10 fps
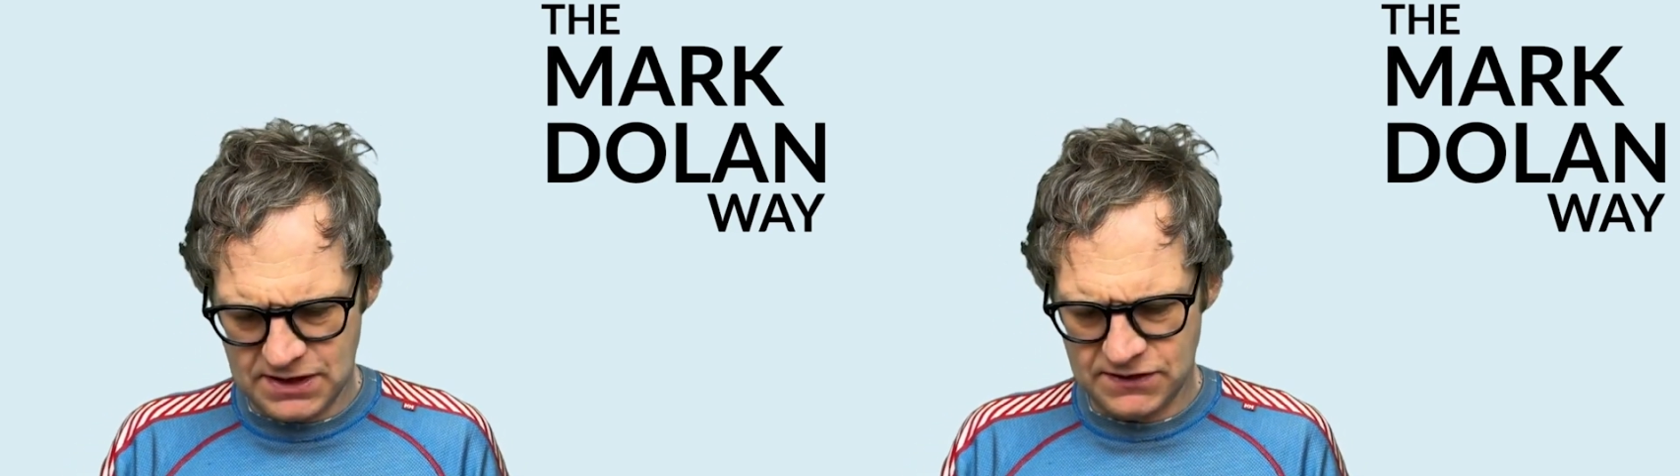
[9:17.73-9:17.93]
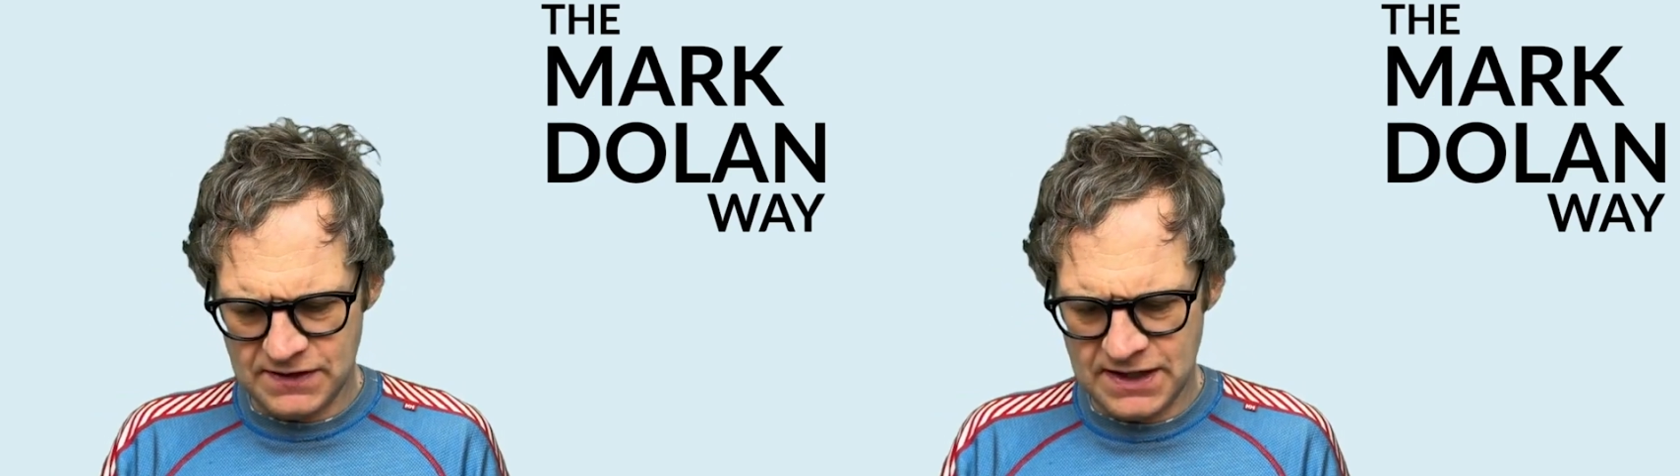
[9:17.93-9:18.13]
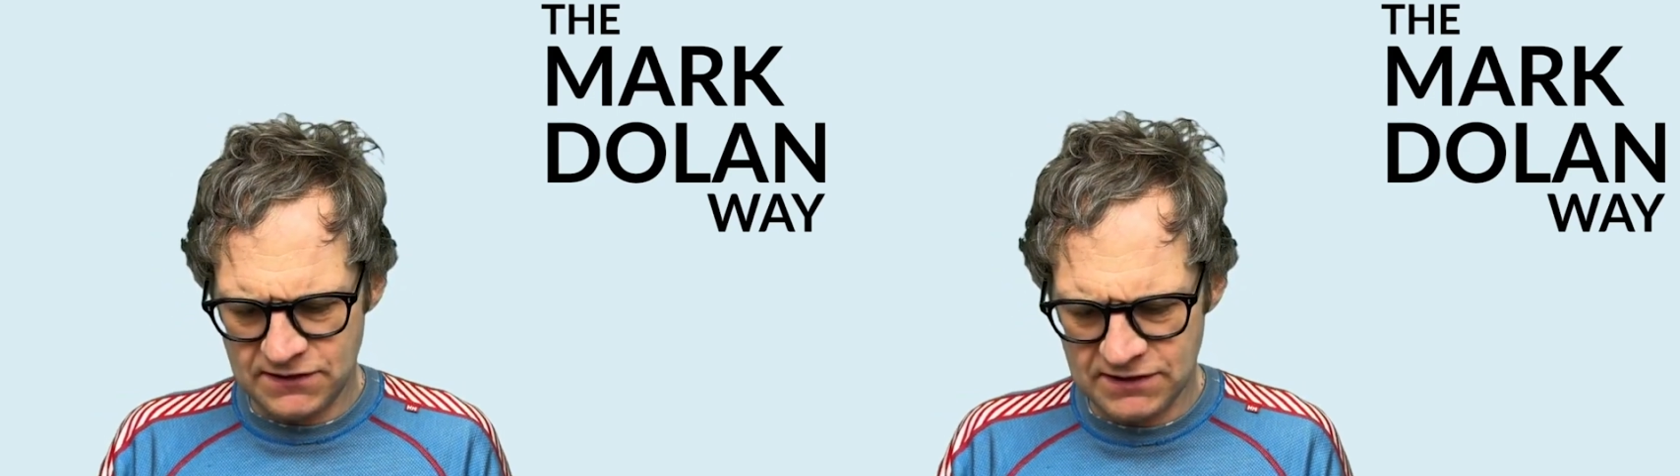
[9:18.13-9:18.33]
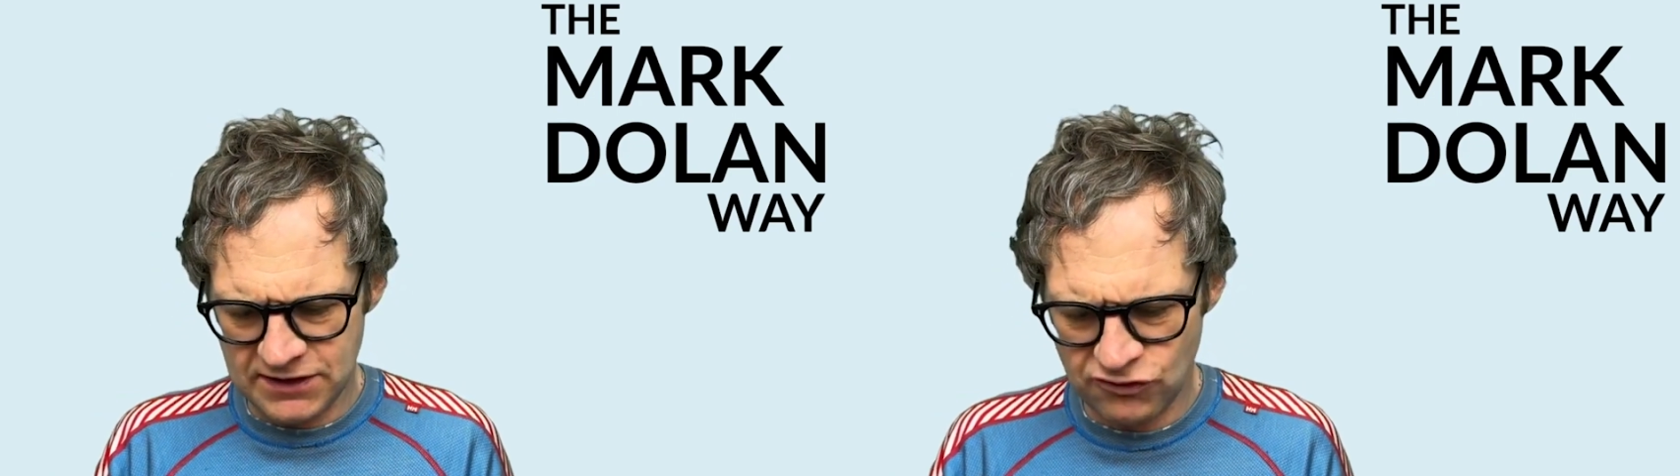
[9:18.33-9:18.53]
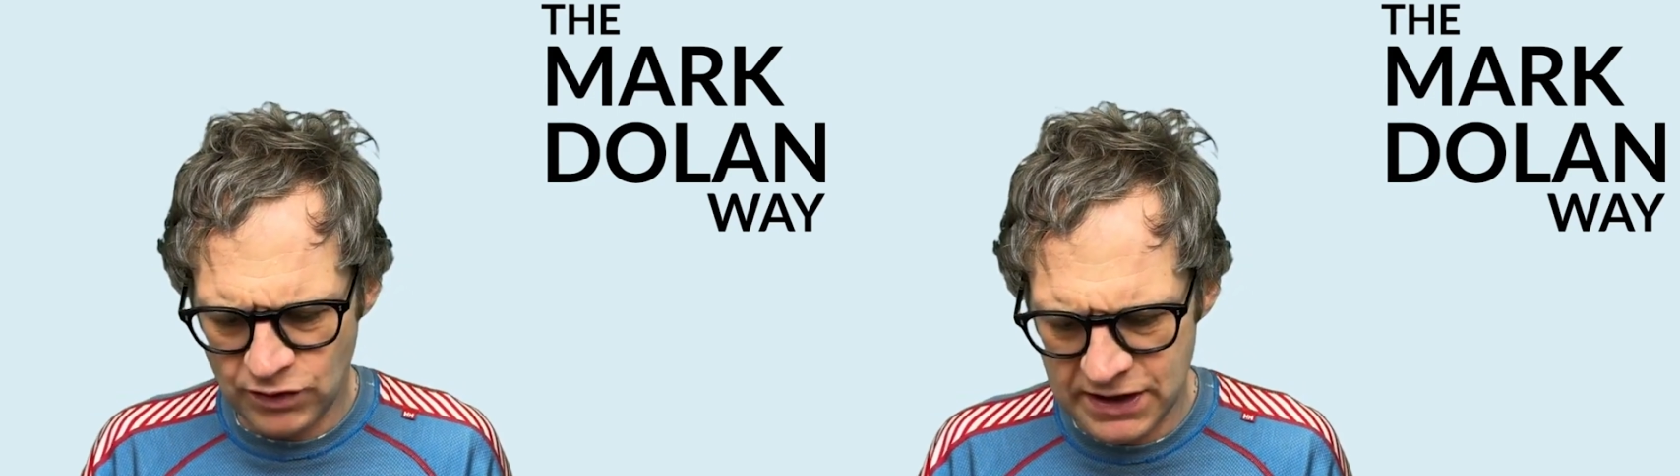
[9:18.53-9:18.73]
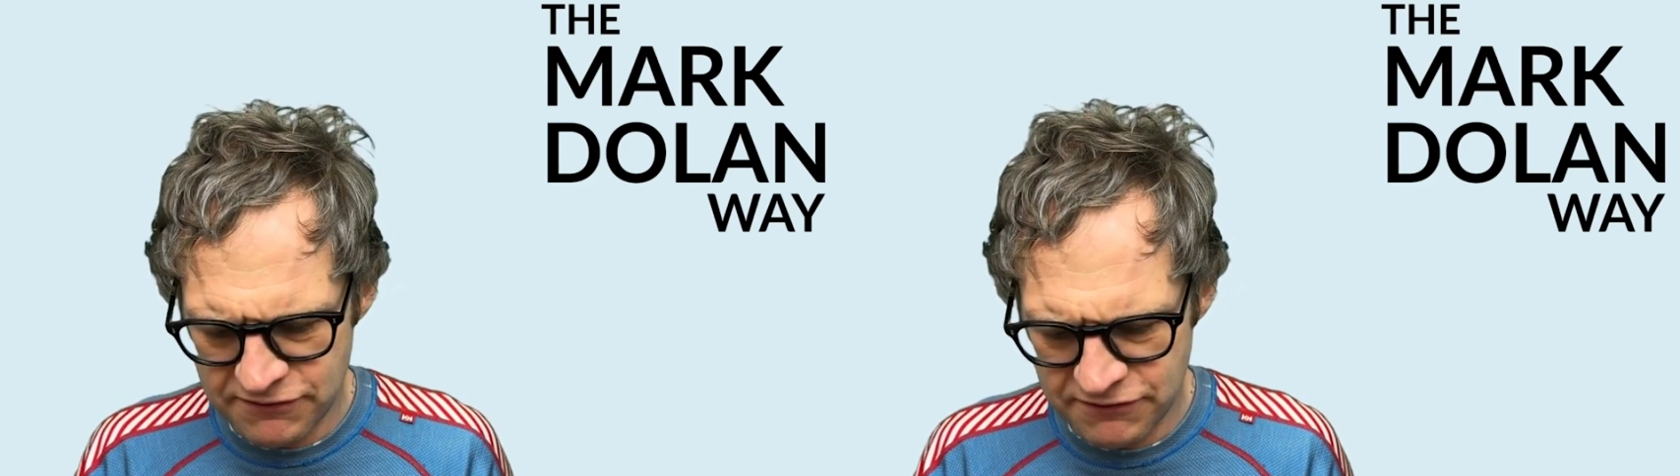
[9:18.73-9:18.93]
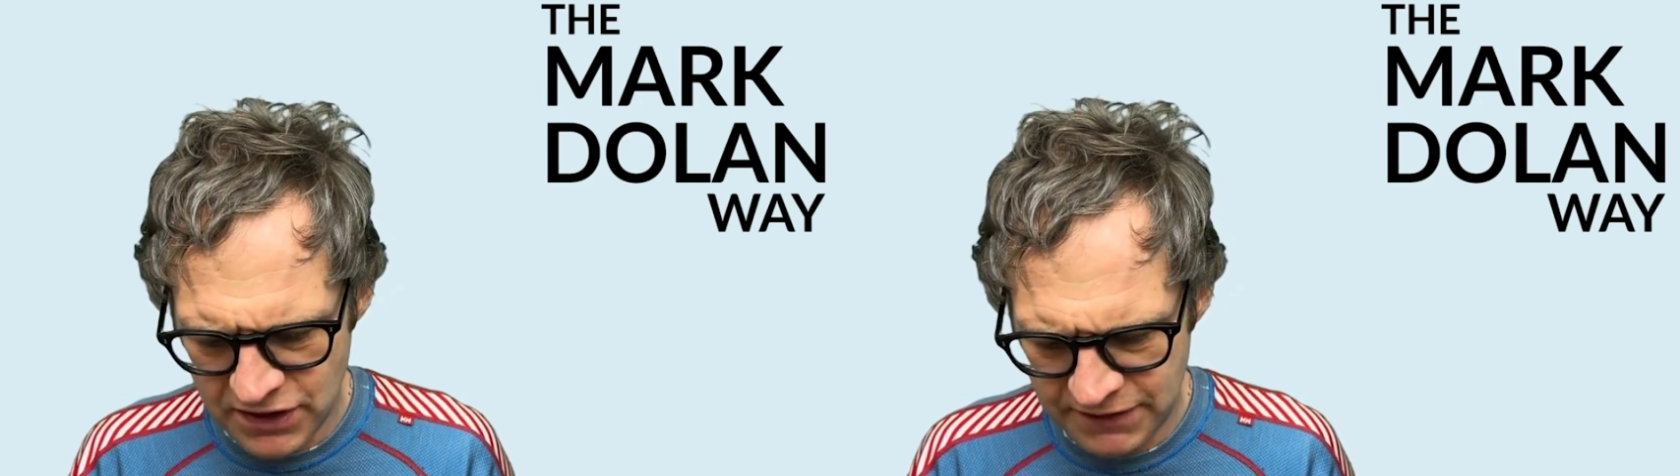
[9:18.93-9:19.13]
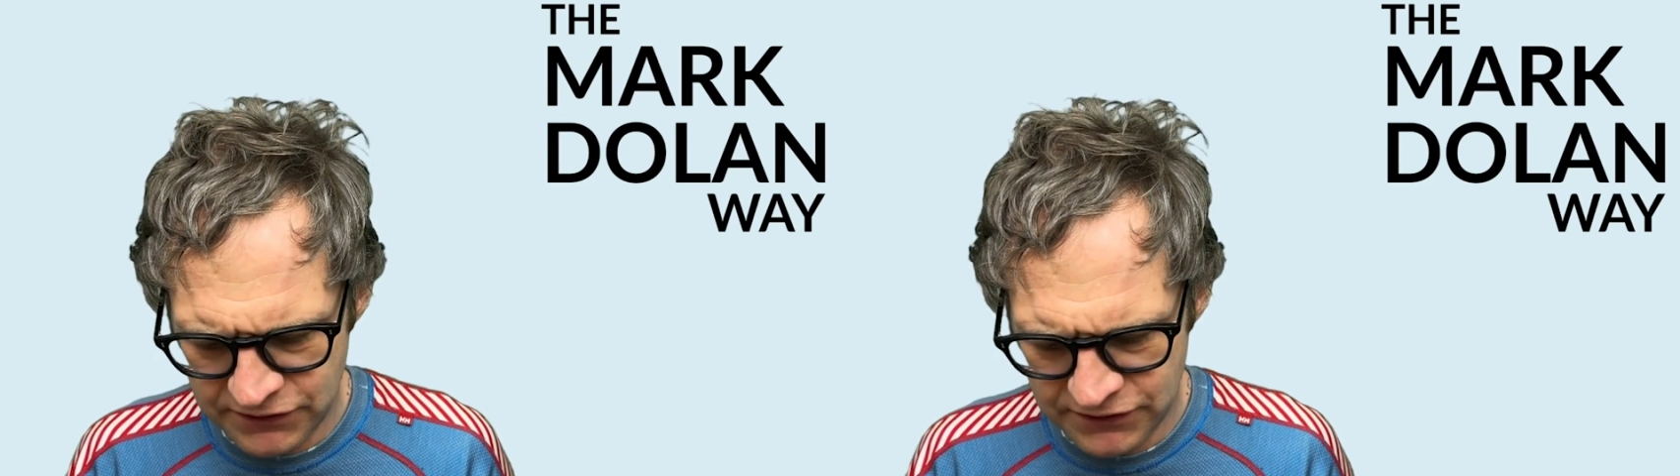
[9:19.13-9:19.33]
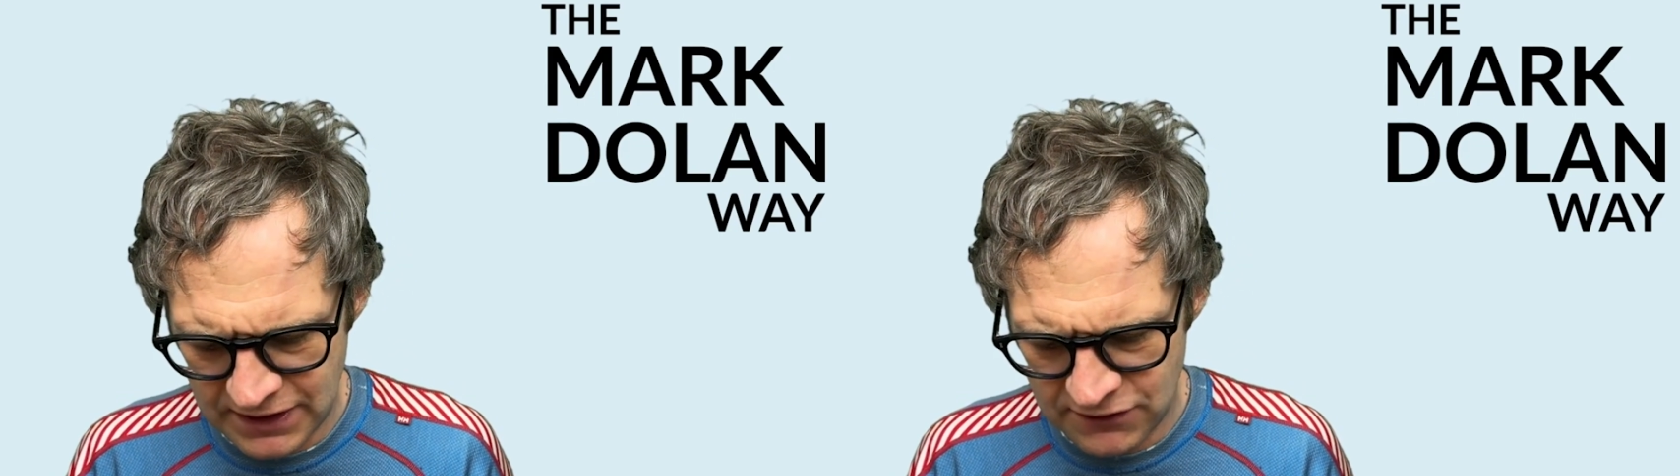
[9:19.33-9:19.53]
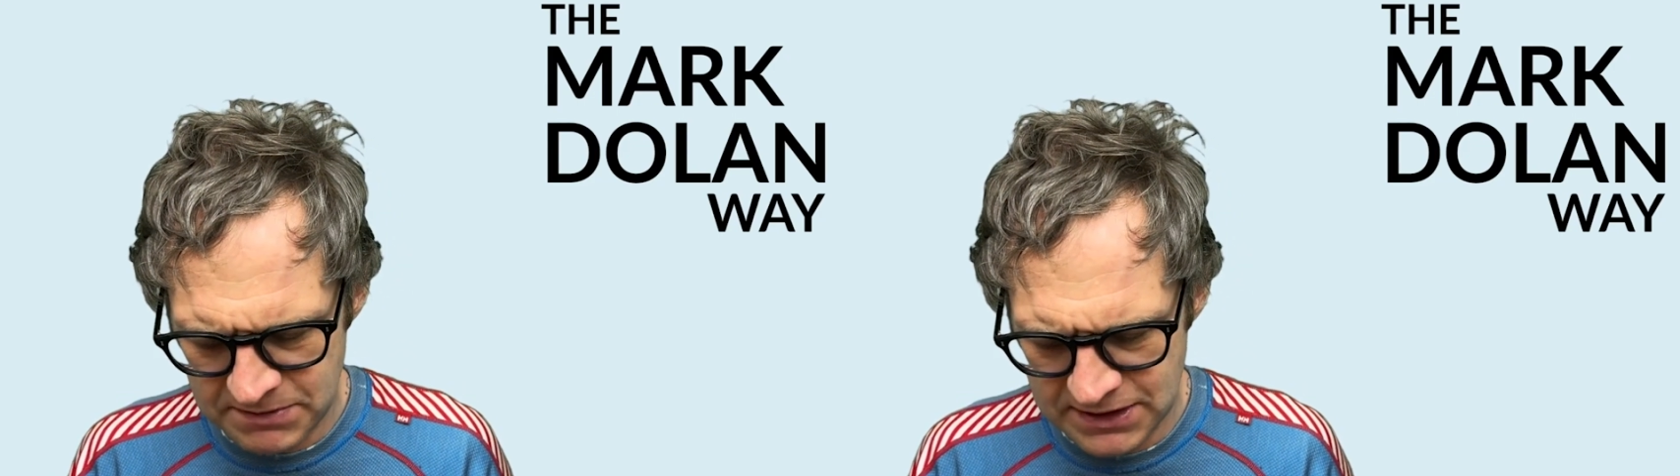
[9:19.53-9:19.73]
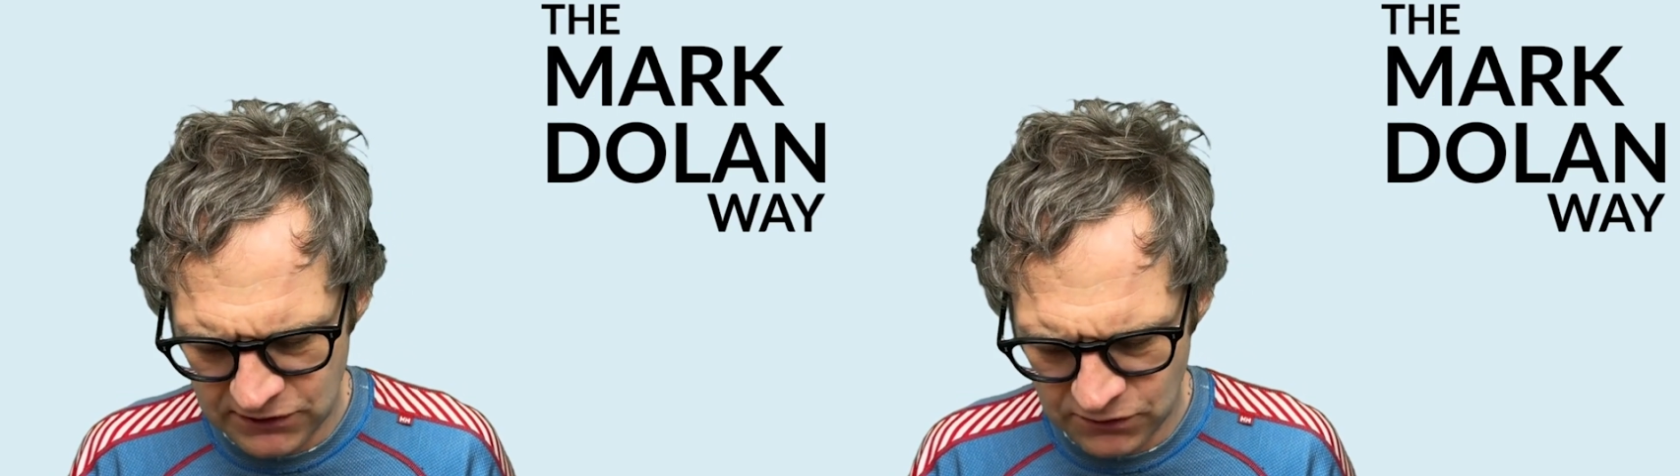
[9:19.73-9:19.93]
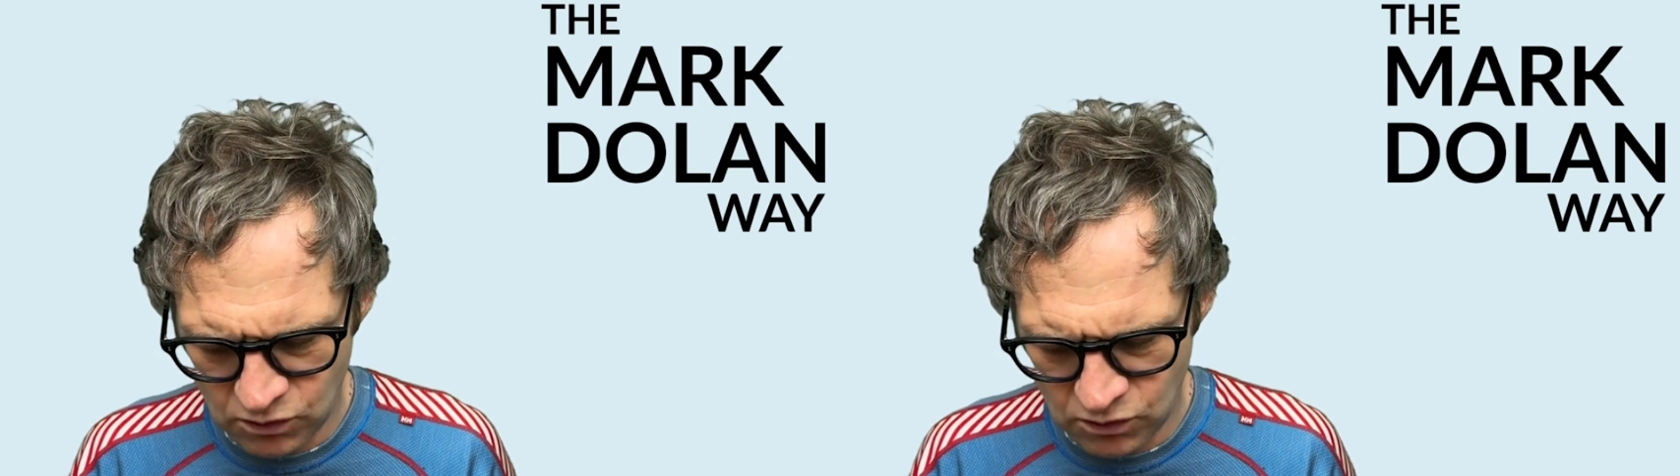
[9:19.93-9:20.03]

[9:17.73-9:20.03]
I'd say it's like 25 centimeters